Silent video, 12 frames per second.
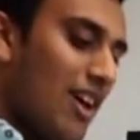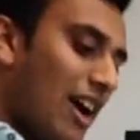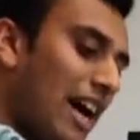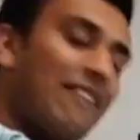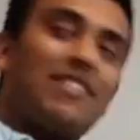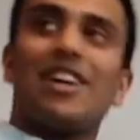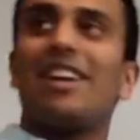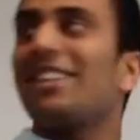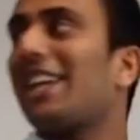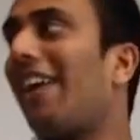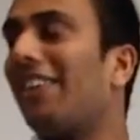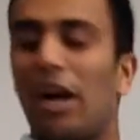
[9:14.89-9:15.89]
I have decided to
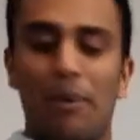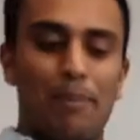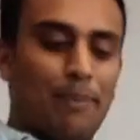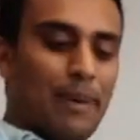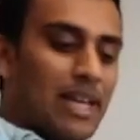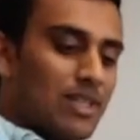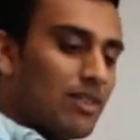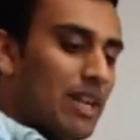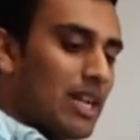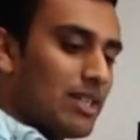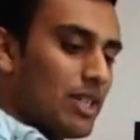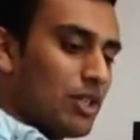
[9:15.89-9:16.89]
carry out pastoral
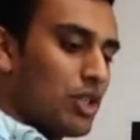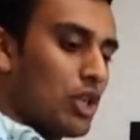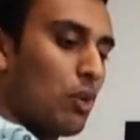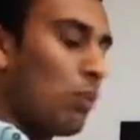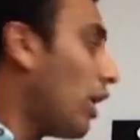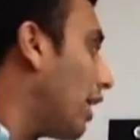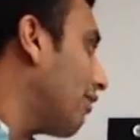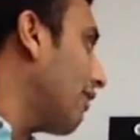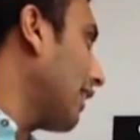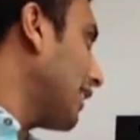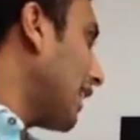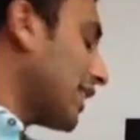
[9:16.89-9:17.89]
analysis to show what
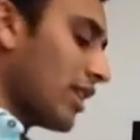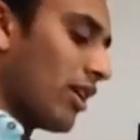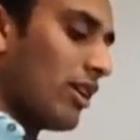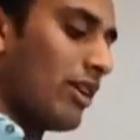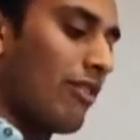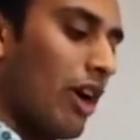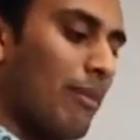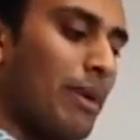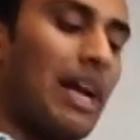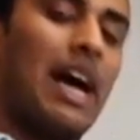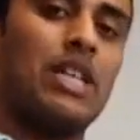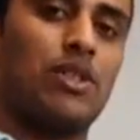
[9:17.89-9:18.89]
effect the external environment
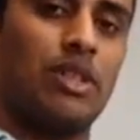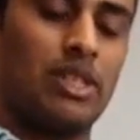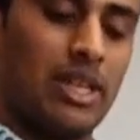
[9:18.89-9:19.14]
has on this